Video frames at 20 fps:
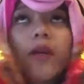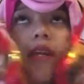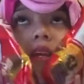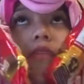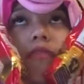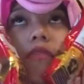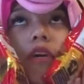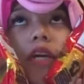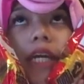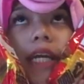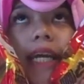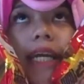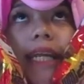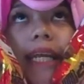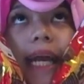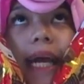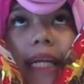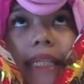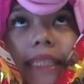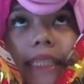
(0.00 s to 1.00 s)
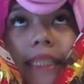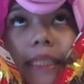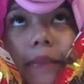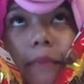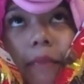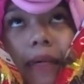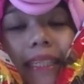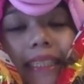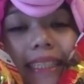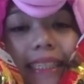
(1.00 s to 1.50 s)
24 Kit Kats
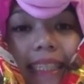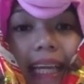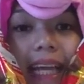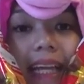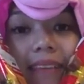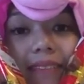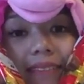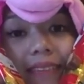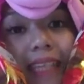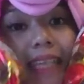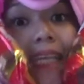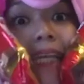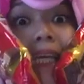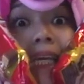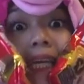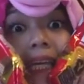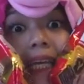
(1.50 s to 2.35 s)
to myself.